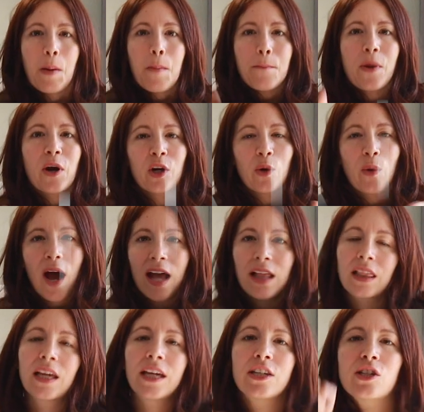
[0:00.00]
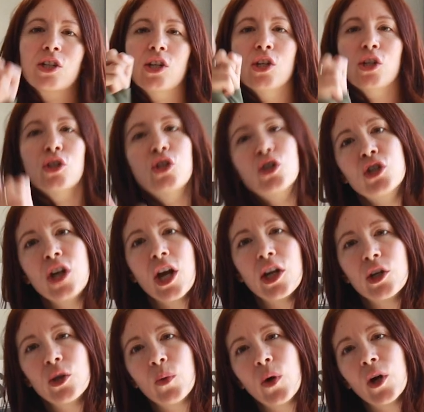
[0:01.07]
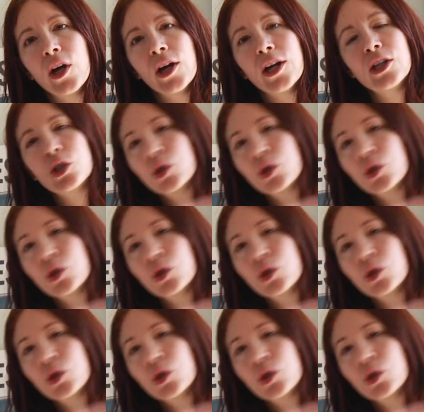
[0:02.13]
Marco Island, January